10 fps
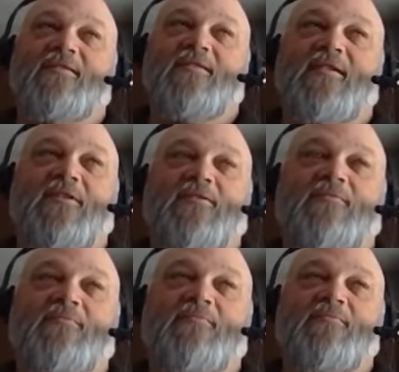you
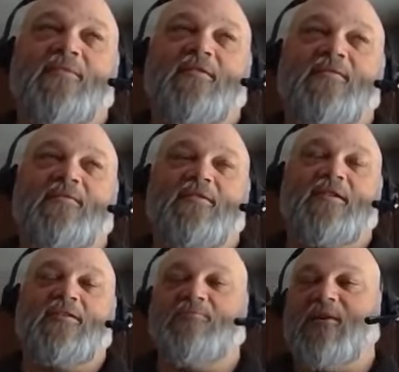know, the the
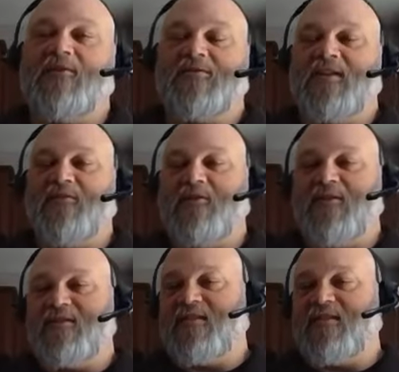conspiracy theories